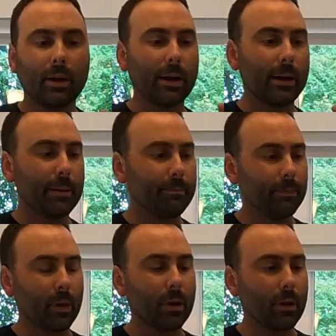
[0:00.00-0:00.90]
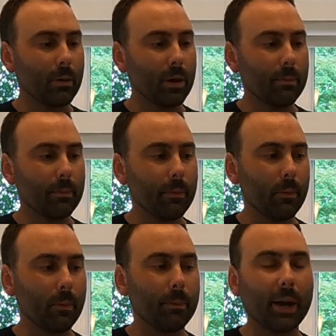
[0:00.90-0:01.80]

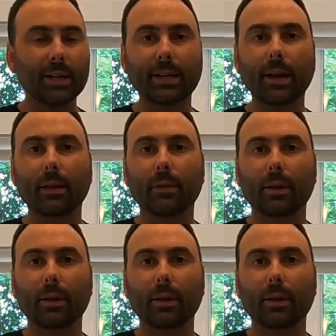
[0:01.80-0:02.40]
by setting